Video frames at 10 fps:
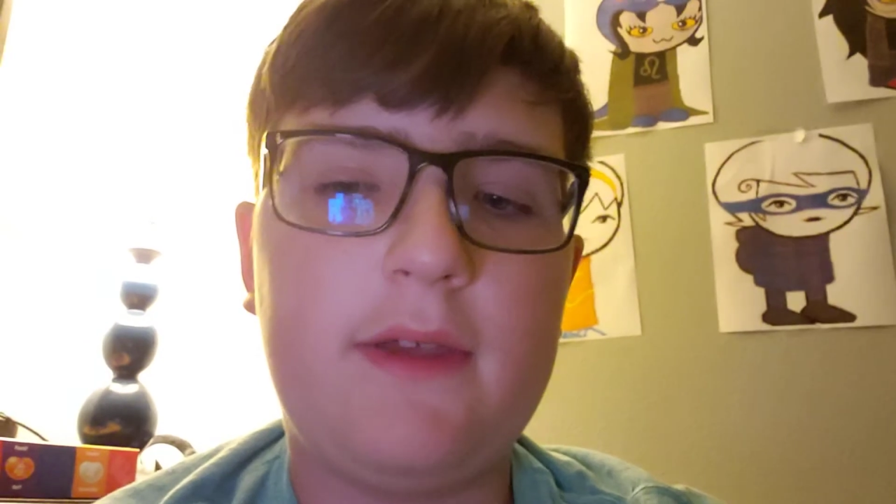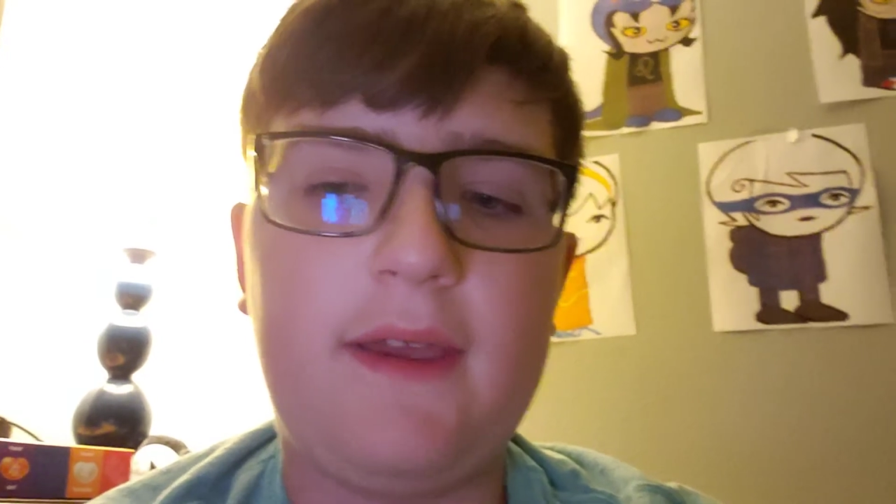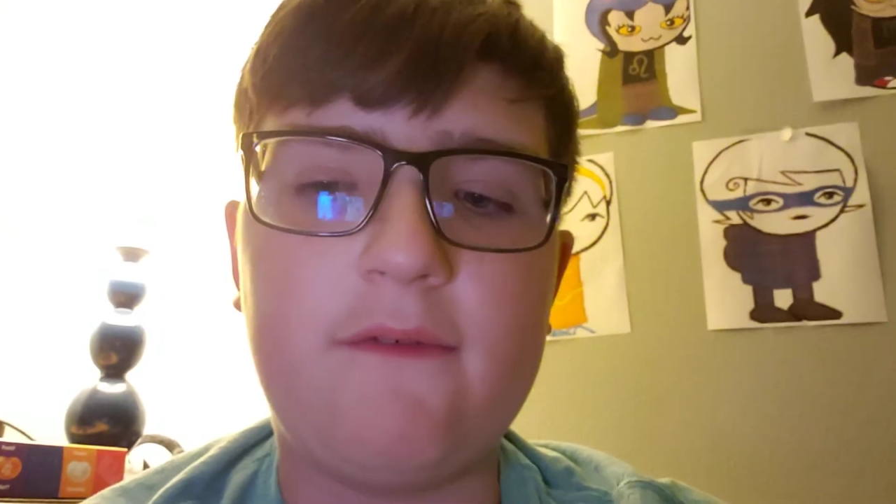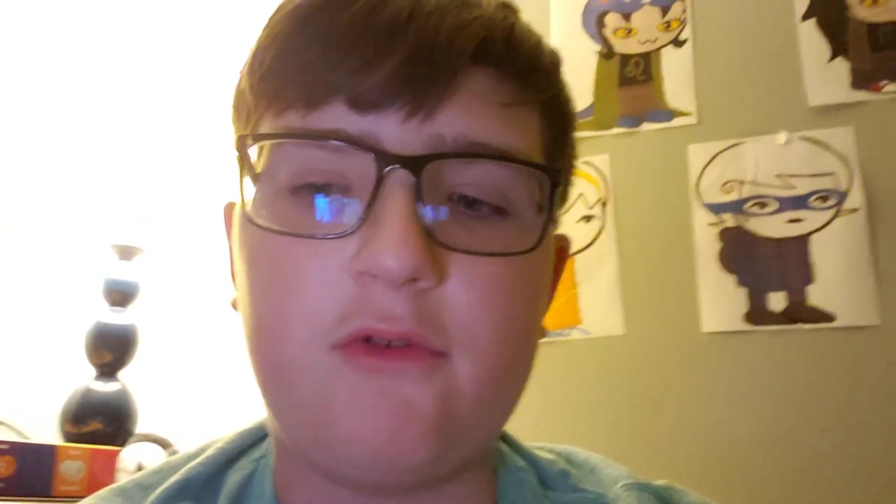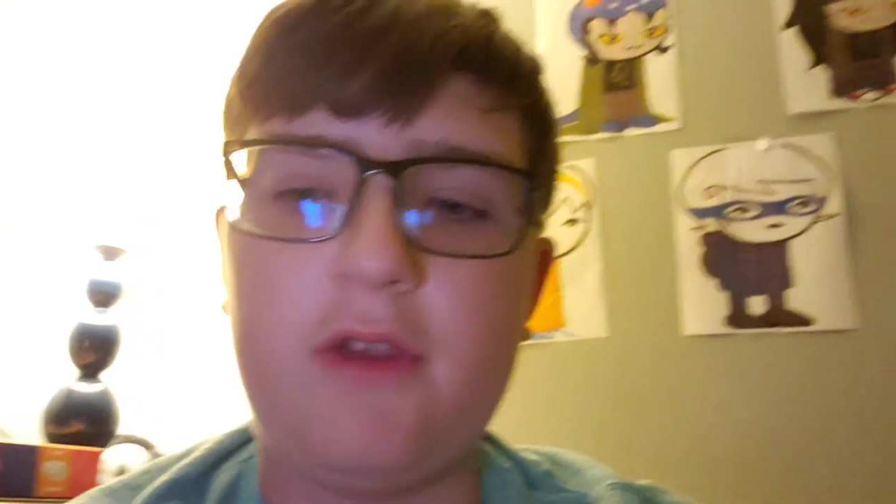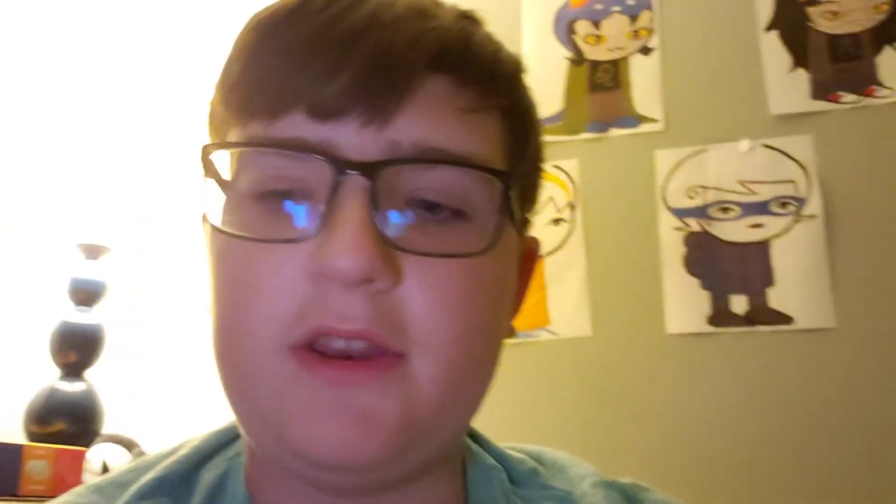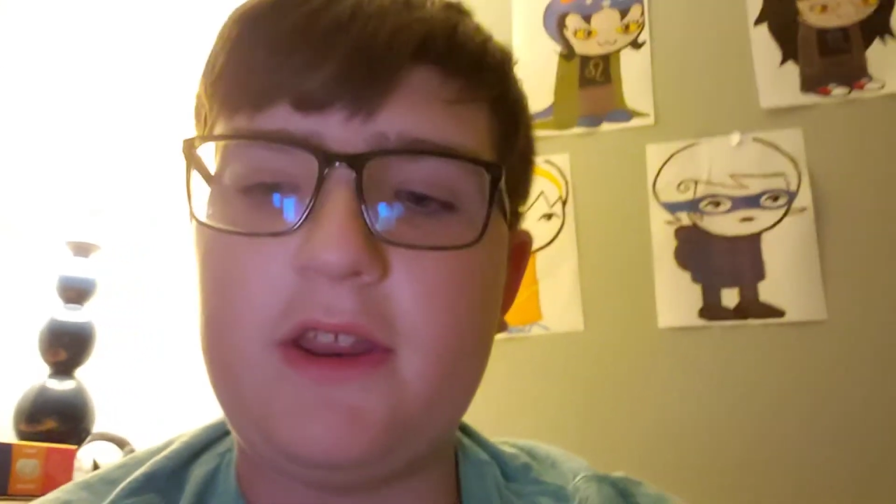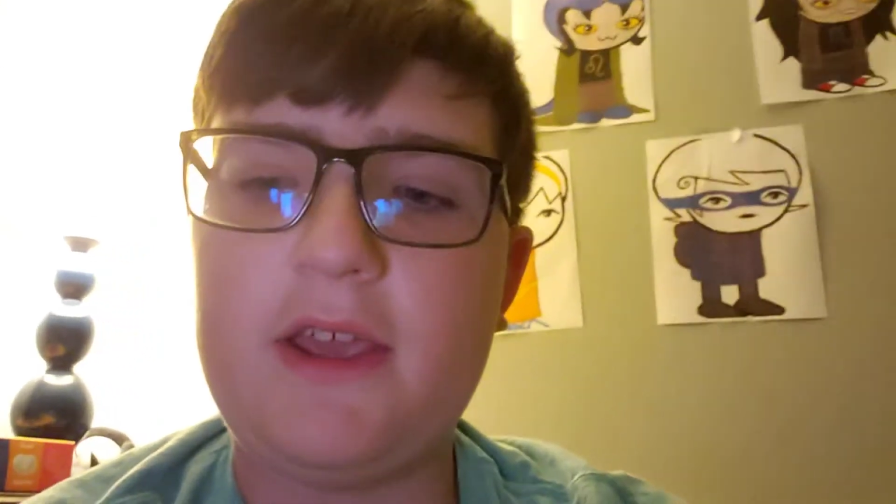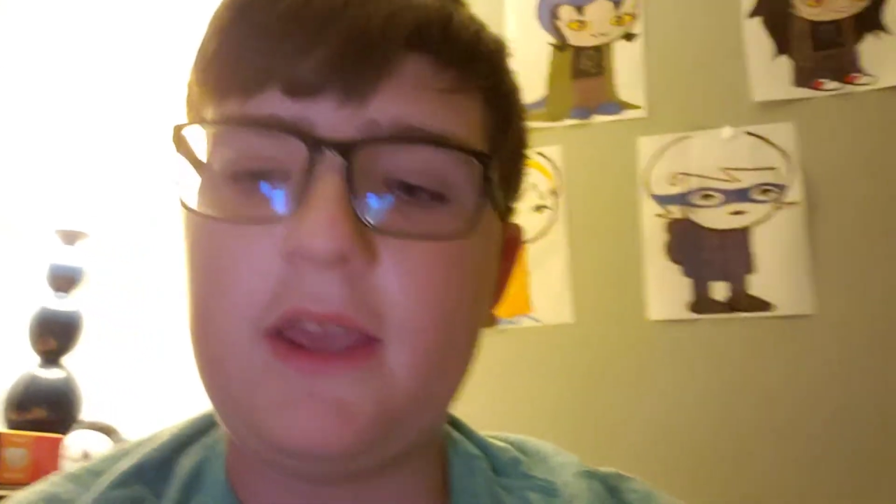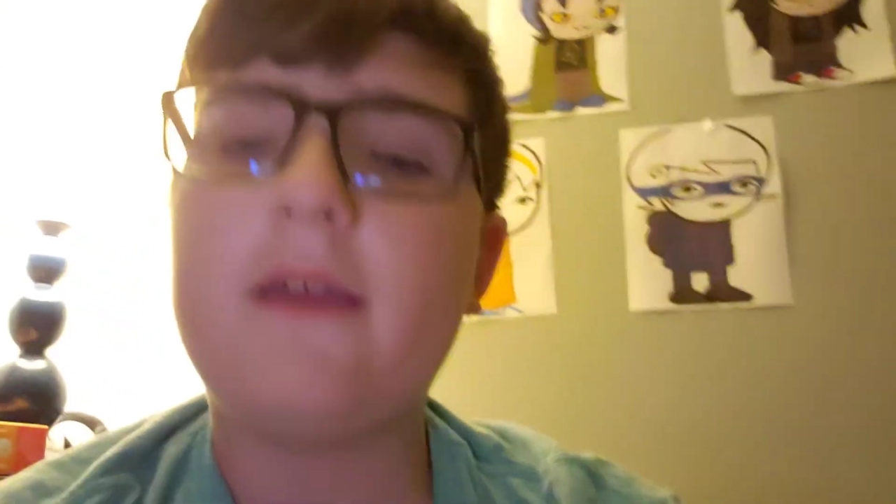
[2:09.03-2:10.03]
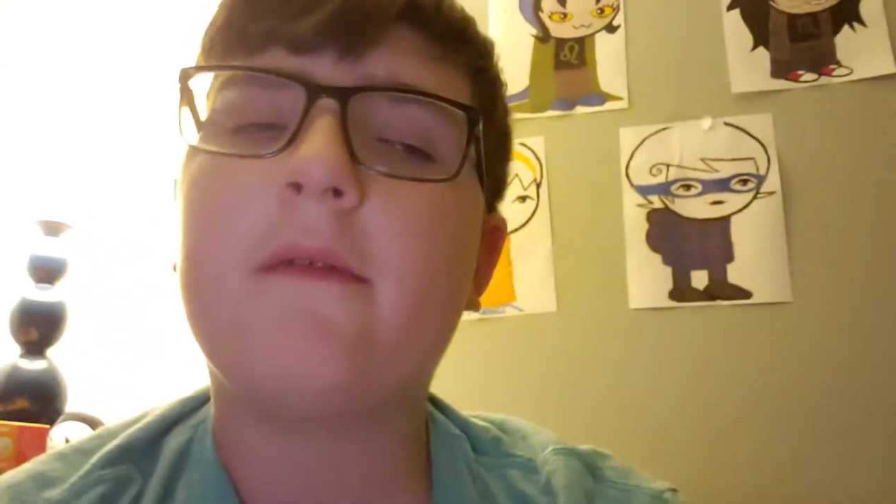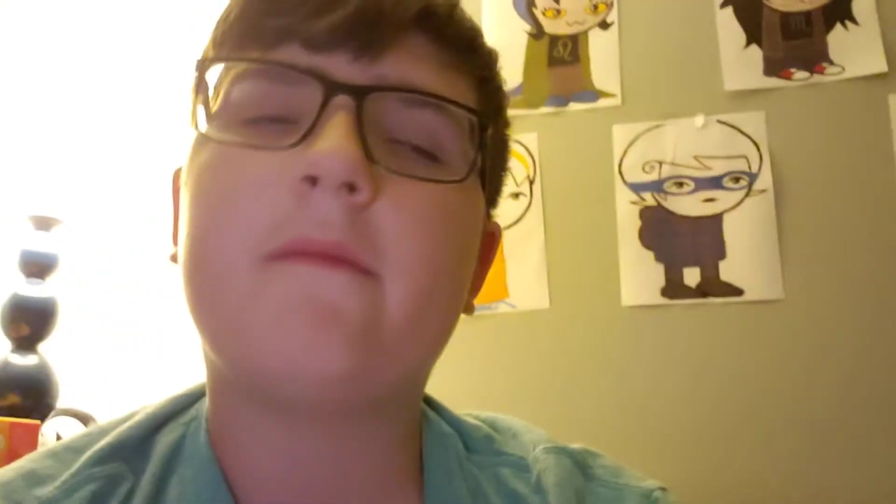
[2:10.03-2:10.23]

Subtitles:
have a great day.